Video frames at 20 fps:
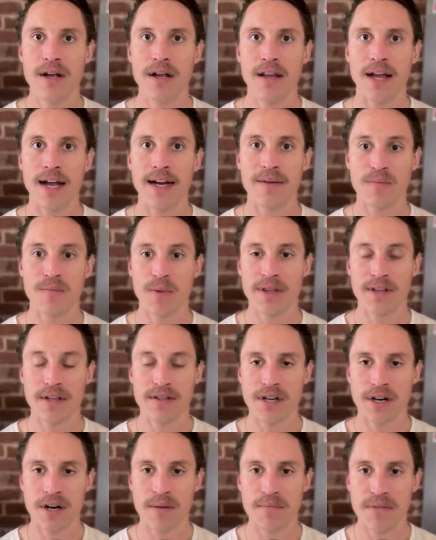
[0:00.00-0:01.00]
like with the
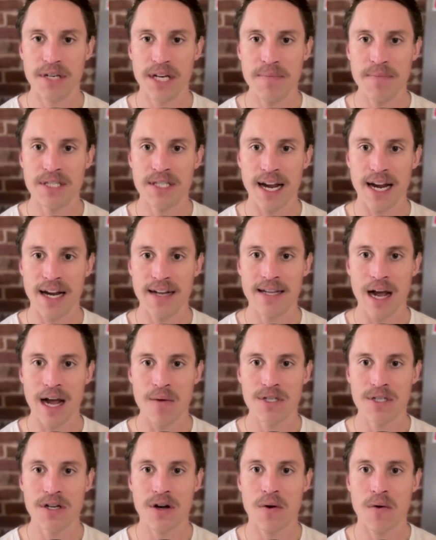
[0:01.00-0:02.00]
term deep state, that
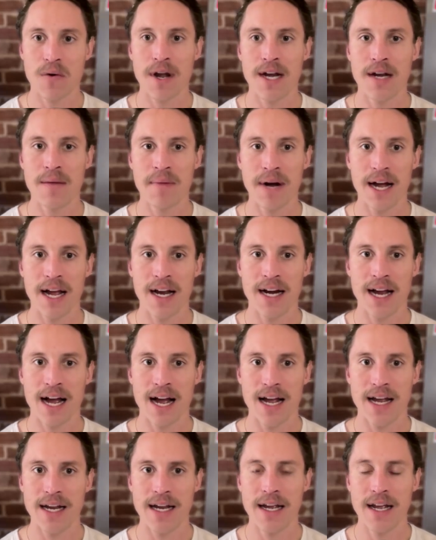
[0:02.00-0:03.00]
was coined by a
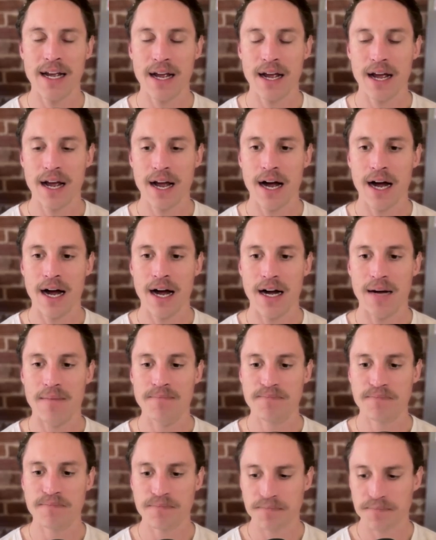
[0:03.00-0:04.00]
guy
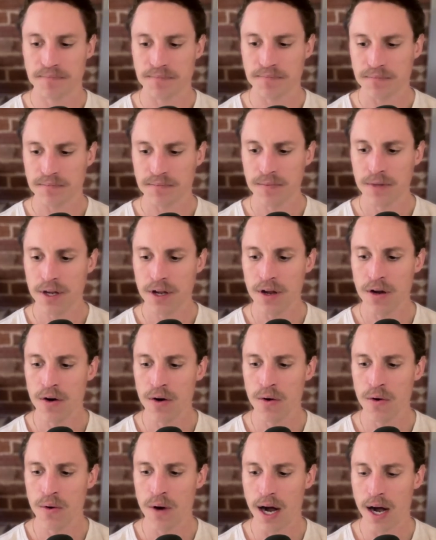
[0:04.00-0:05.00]
um,
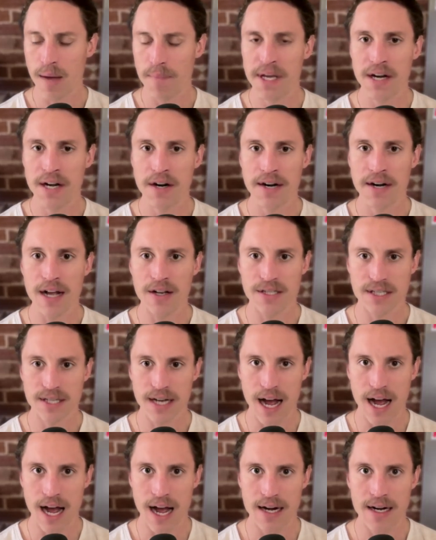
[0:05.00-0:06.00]
who Peter Dale
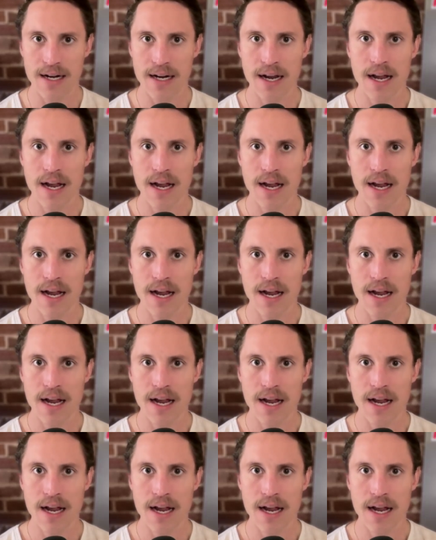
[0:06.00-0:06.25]
Scott.